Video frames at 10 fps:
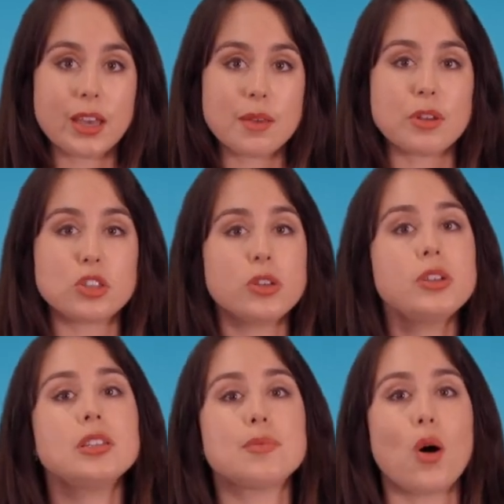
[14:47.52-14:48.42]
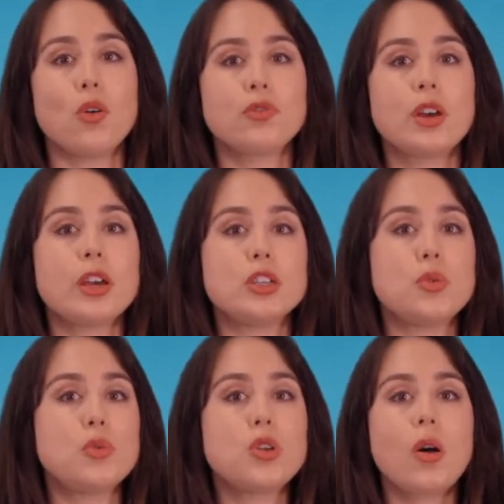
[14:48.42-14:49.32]
but turning them off, you
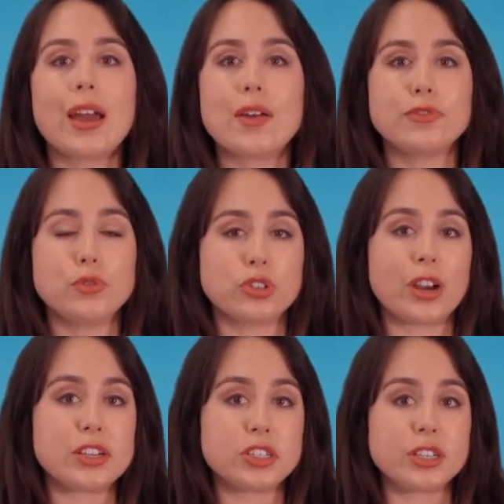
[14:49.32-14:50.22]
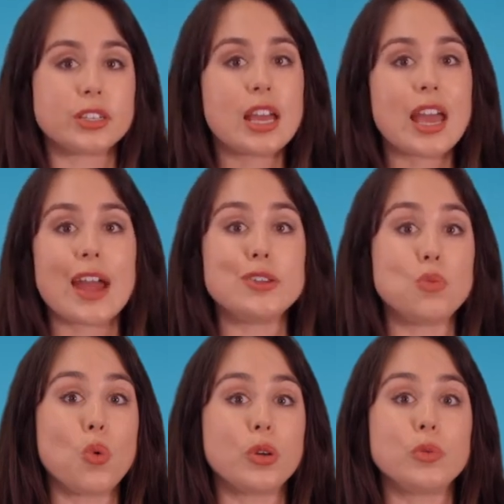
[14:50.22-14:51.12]
will not have filtration and your
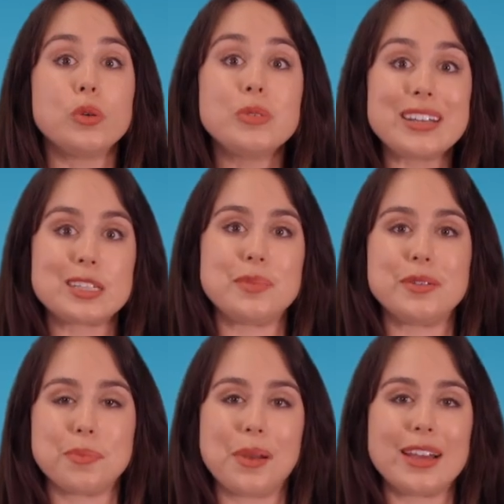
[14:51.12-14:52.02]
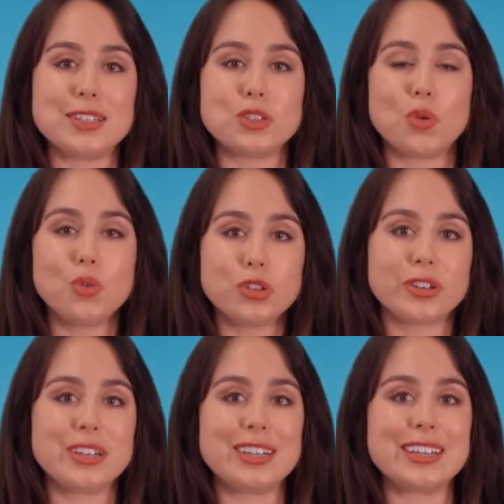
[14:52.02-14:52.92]
water will need to be replaced or
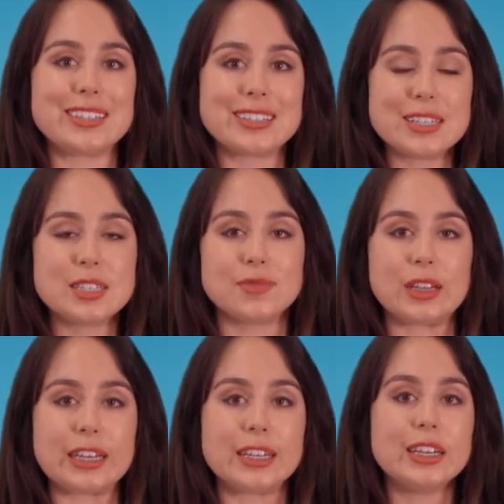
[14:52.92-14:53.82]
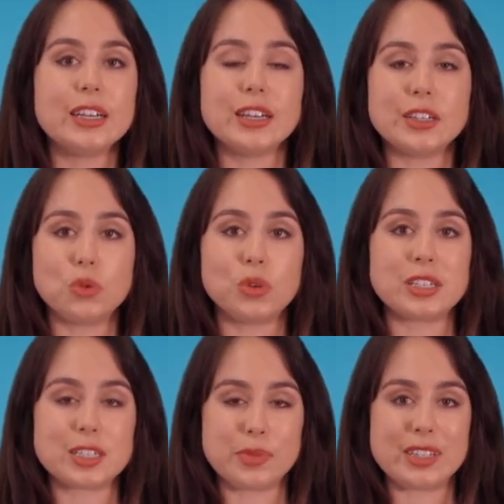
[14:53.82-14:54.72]
treated excessively in order
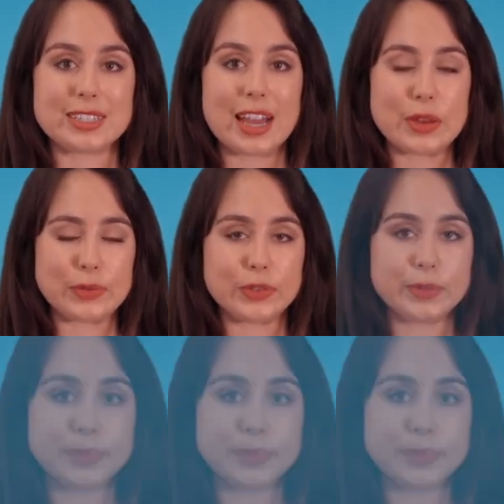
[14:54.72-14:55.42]
to be safe.